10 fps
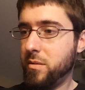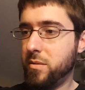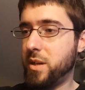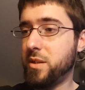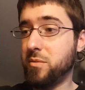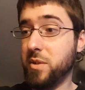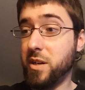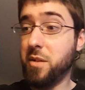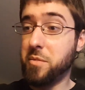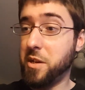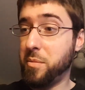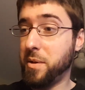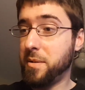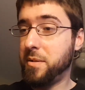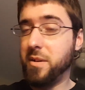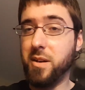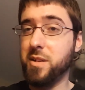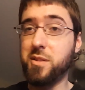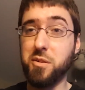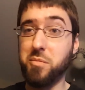That's the one that I'm keeping. I already
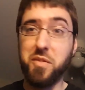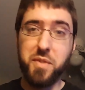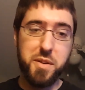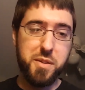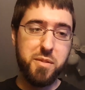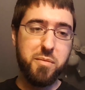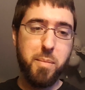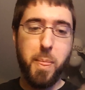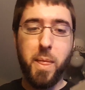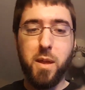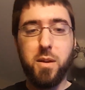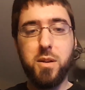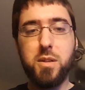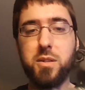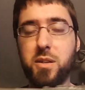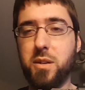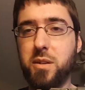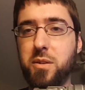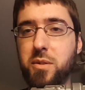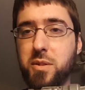sold my V2. So you
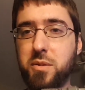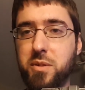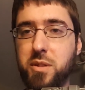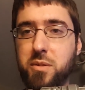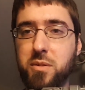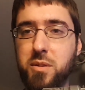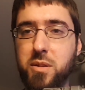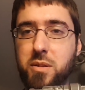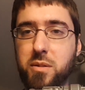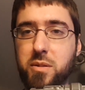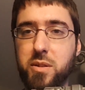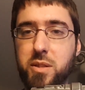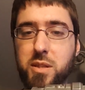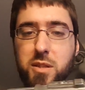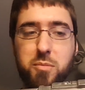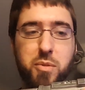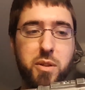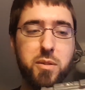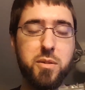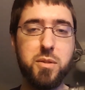undo those 3 screws. You'll notice this is
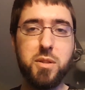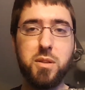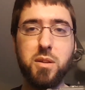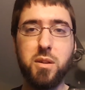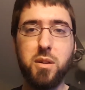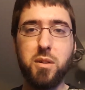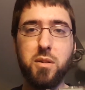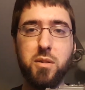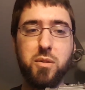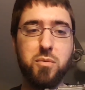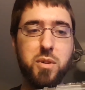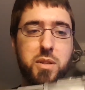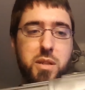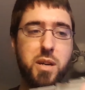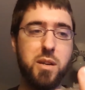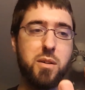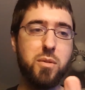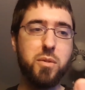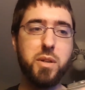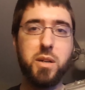pretty loose. You want to kind of
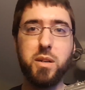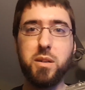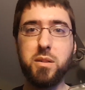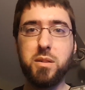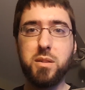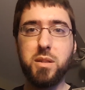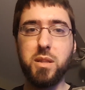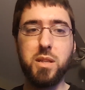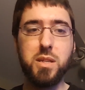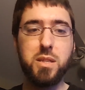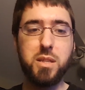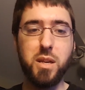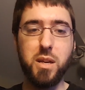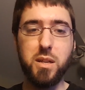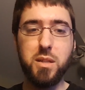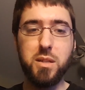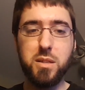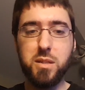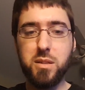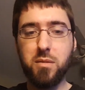hold on to this and
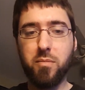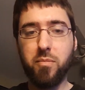this.